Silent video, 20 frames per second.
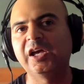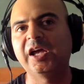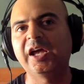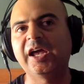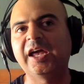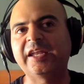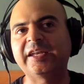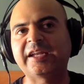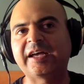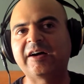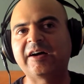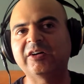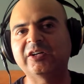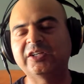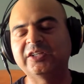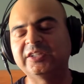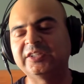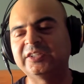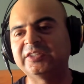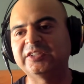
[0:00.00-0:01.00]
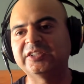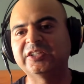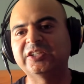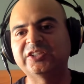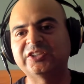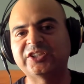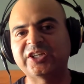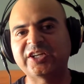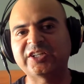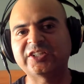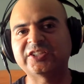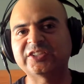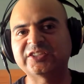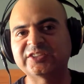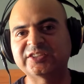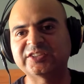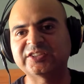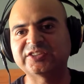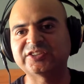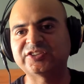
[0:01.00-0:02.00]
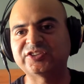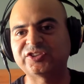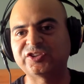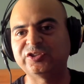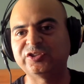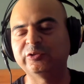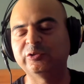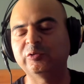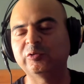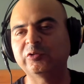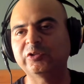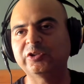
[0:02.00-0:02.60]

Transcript: and now he changes his tune,